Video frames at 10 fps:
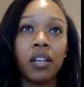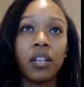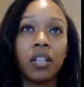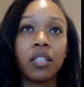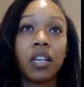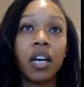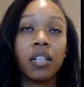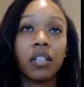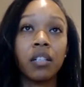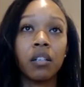is
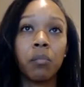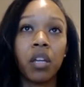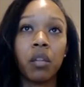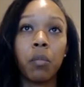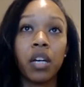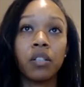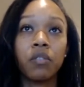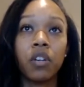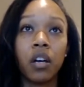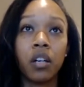guided by the mind of
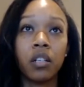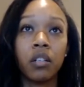God.